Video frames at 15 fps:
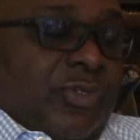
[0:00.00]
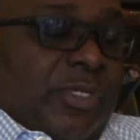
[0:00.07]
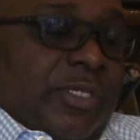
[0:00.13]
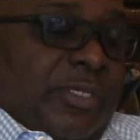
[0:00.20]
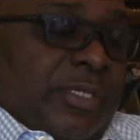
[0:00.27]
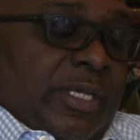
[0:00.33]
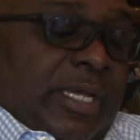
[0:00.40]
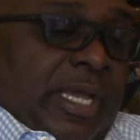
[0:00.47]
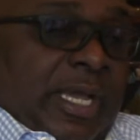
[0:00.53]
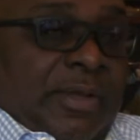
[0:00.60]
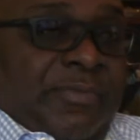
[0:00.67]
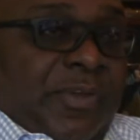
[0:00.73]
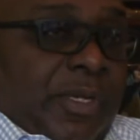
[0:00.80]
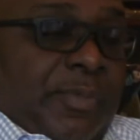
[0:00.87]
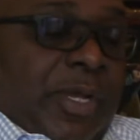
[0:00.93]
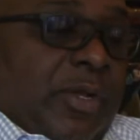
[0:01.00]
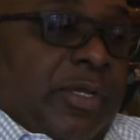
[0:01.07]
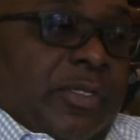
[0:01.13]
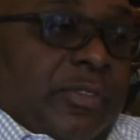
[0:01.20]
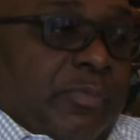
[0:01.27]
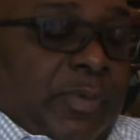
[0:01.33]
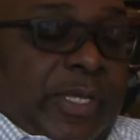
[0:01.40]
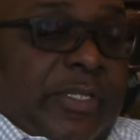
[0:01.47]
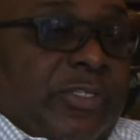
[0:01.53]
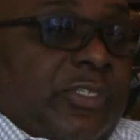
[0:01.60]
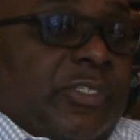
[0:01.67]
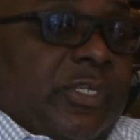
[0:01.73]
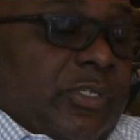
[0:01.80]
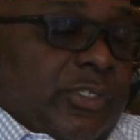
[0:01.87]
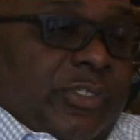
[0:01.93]
And African Americans played
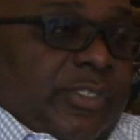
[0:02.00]
such a